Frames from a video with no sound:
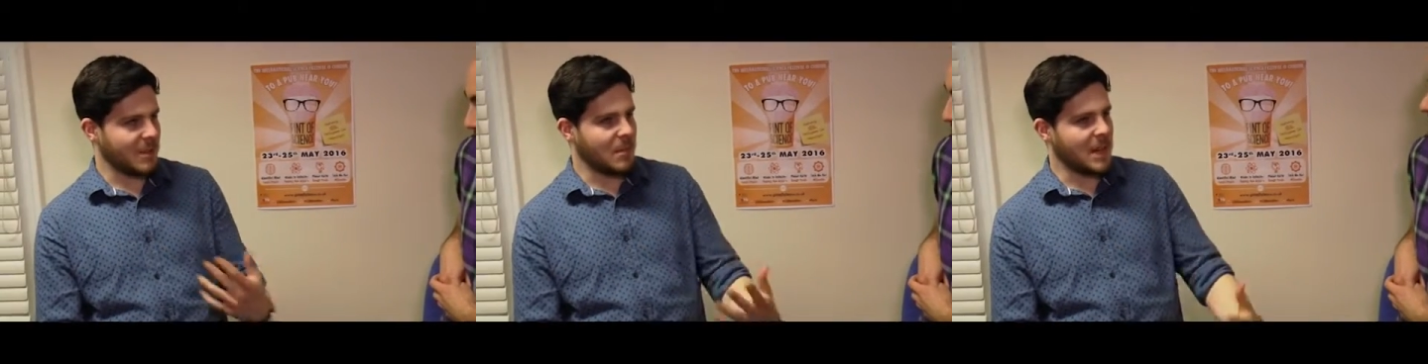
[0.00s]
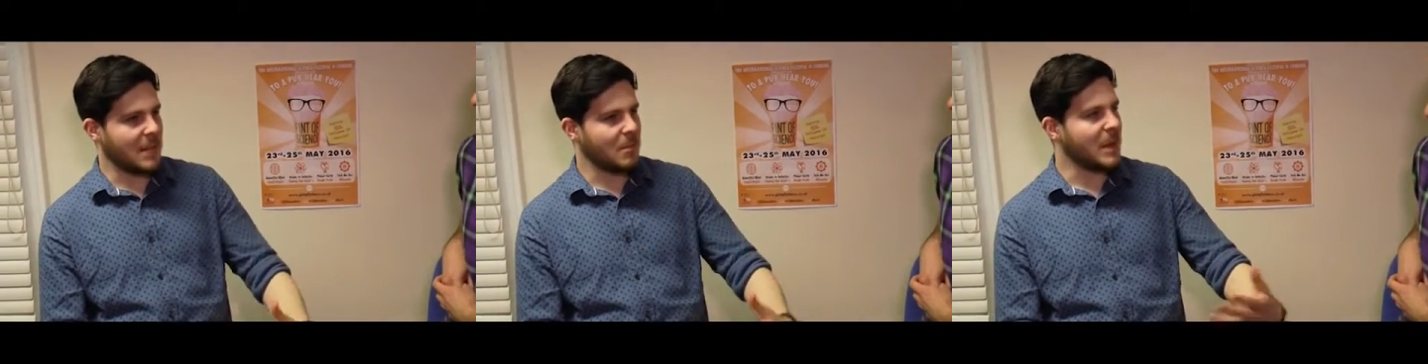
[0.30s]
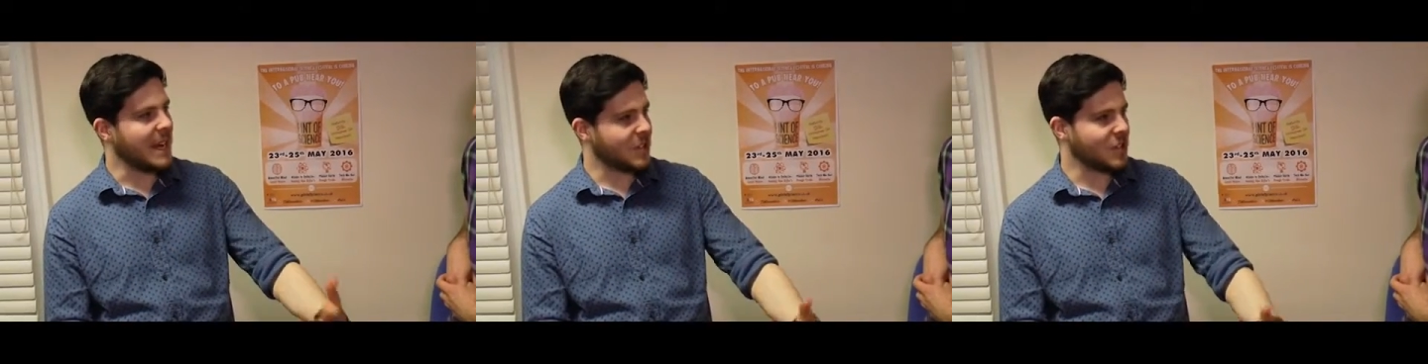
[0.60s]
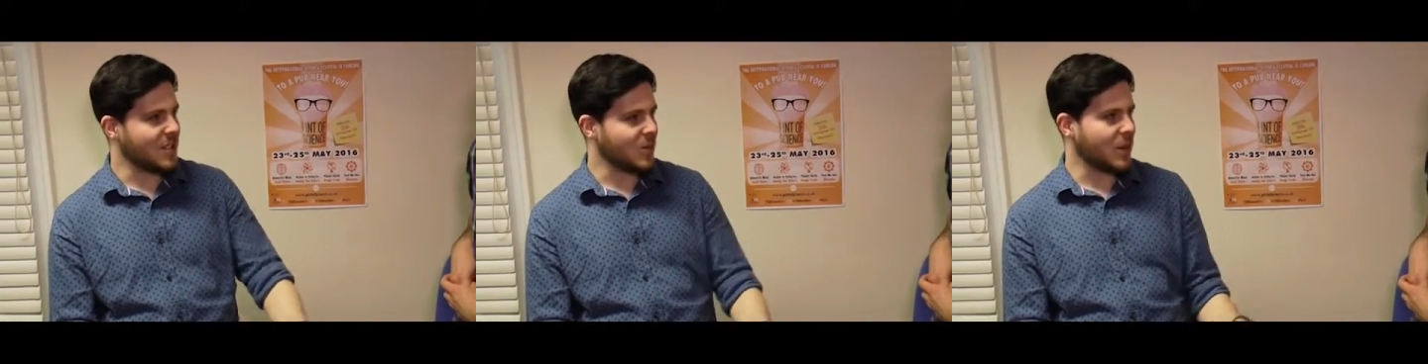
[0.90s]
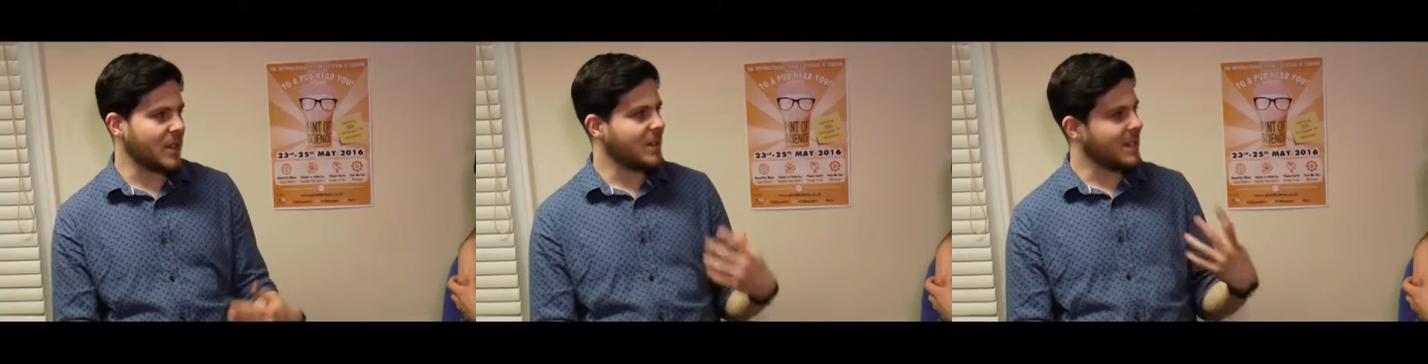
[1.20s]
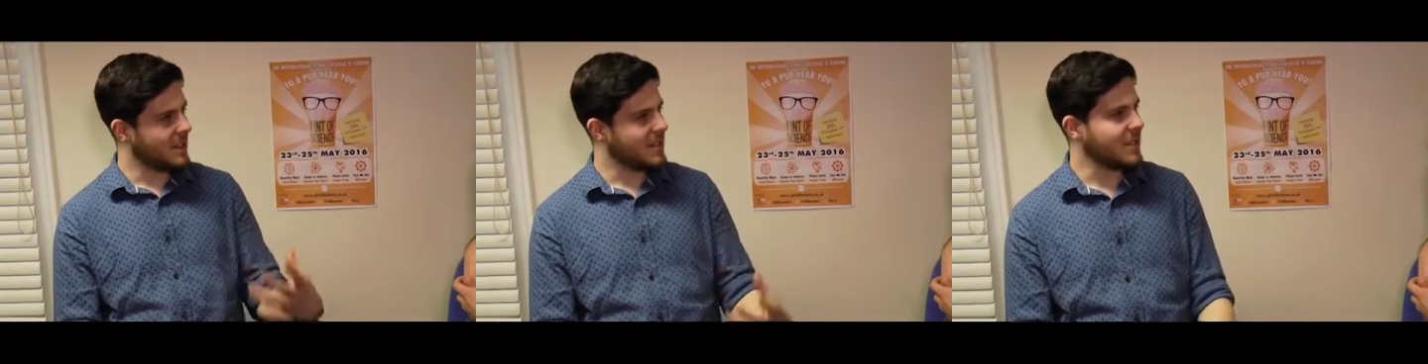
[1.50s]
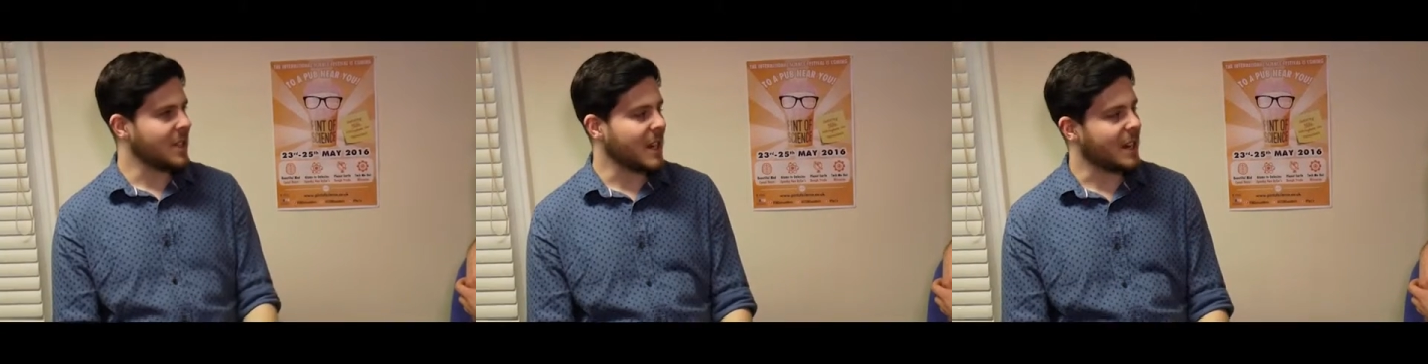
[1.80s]
the bigger picture. Is what. So
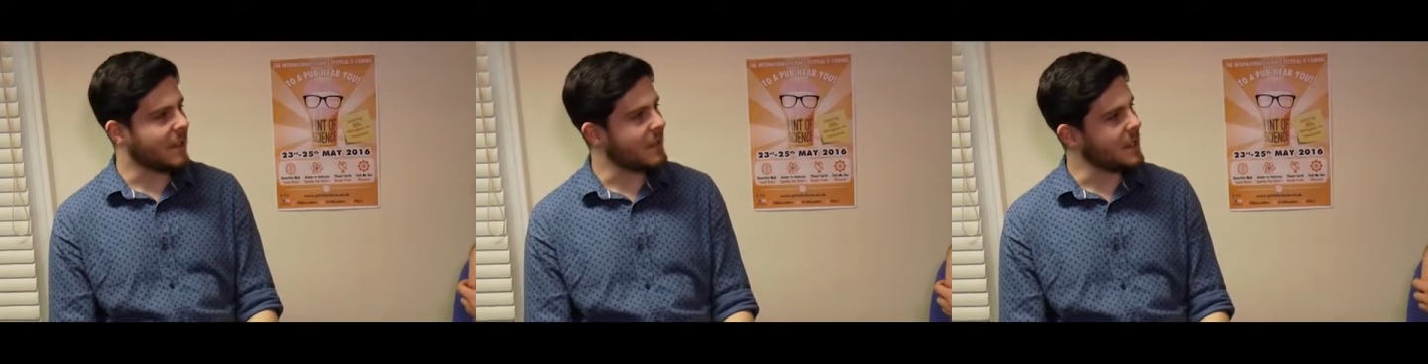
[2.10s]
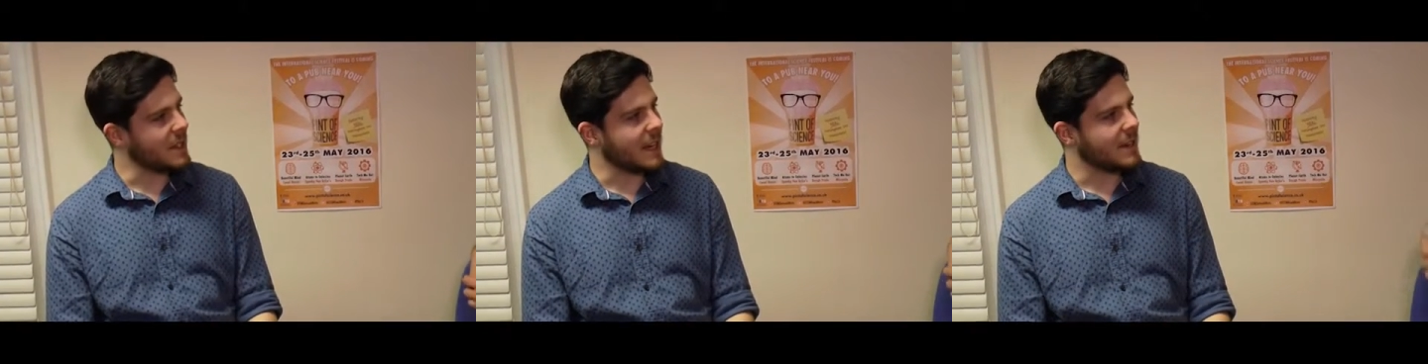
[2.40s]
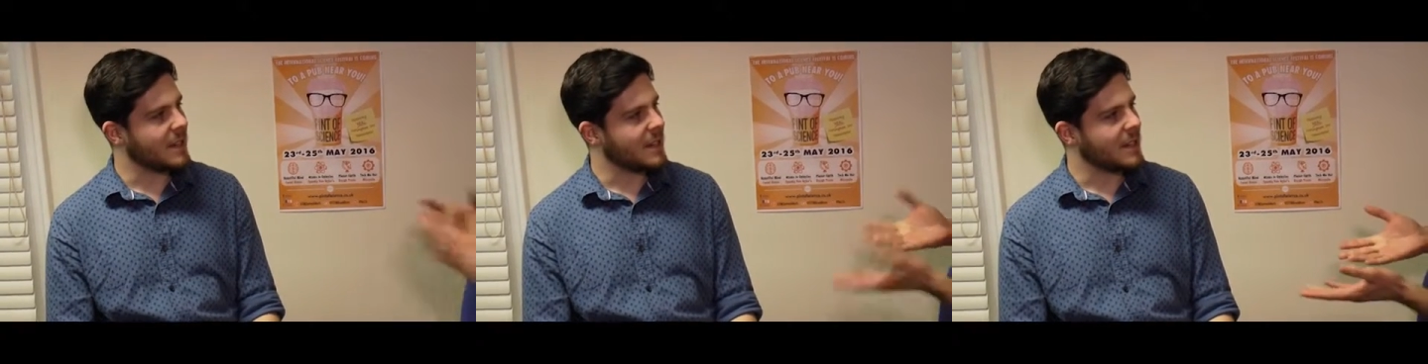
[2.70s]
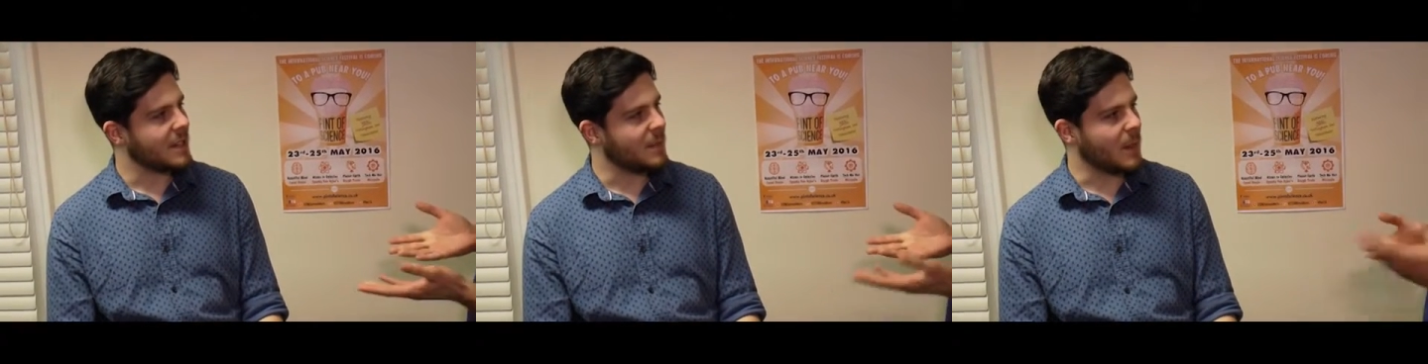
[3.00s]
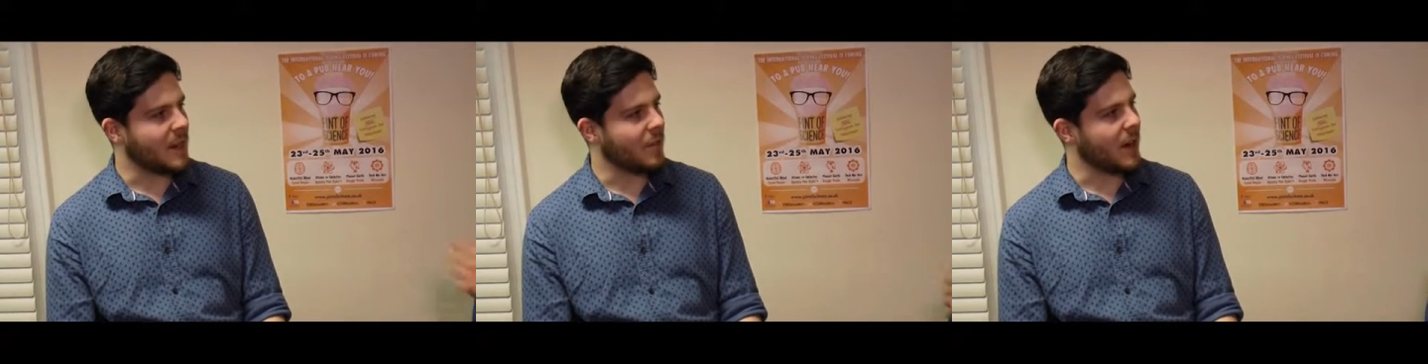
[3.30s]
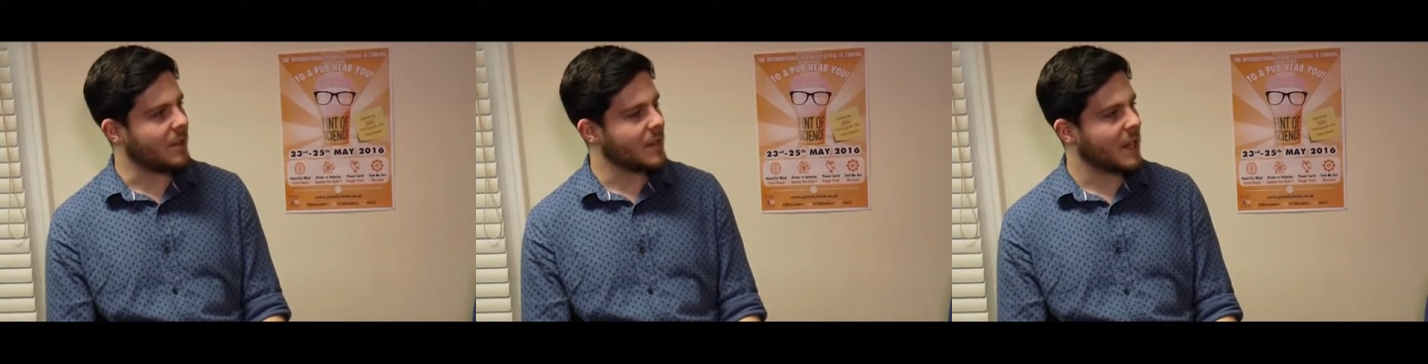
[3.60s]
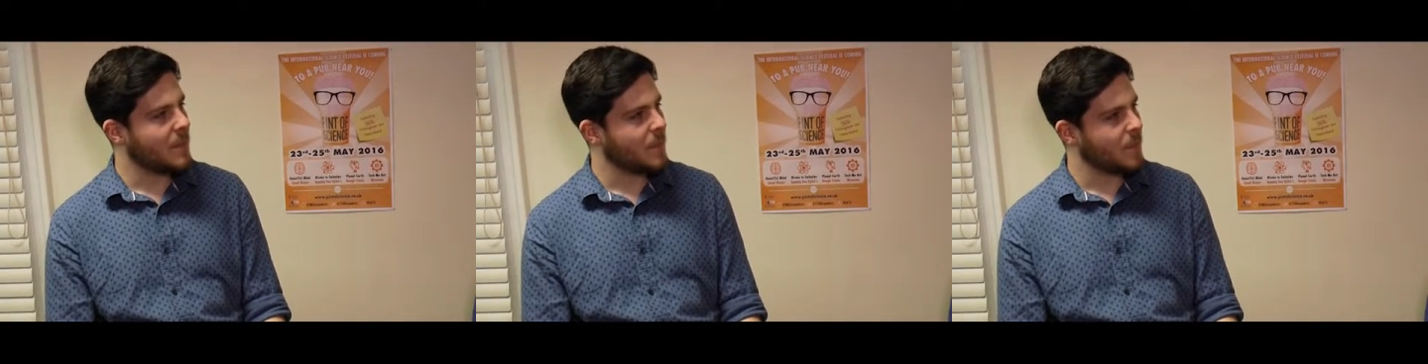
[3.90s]
you kind of have to get. Yeah, because what, what, you learn